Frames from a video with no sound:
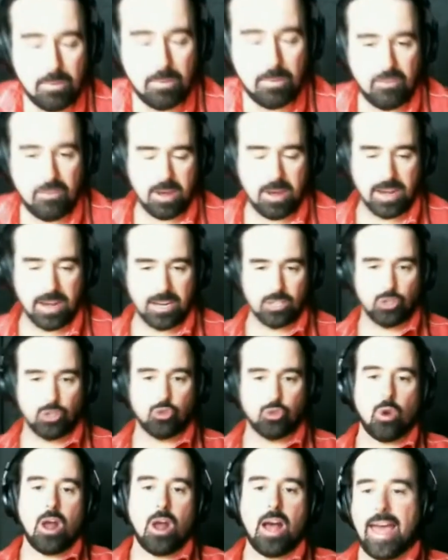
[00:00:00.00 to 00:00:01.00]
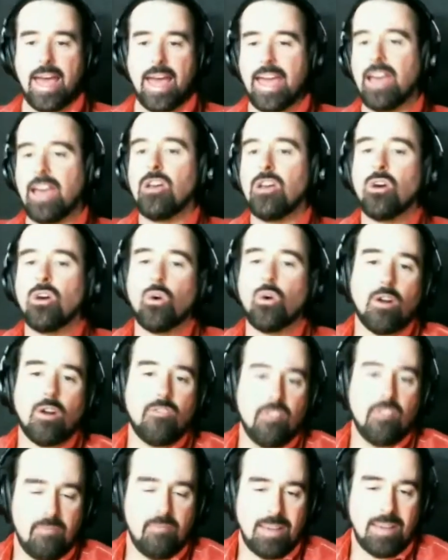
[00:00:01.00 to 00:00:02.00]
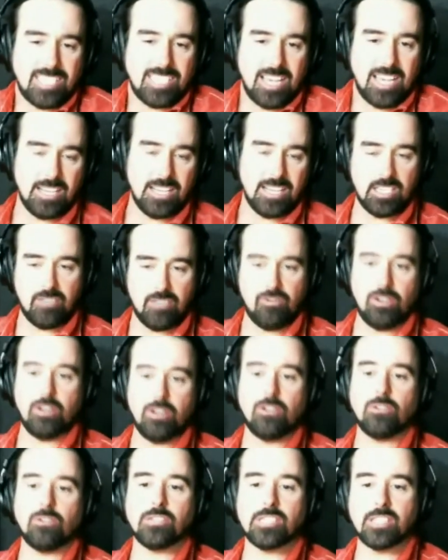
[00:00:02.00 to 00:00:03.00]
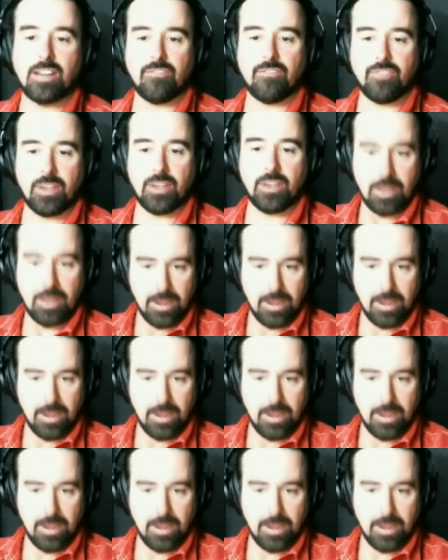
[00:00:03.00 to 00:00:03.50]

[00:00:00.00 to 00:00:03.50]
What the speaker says: if I'm kind of dry or if my sinuses feel a little stuffy.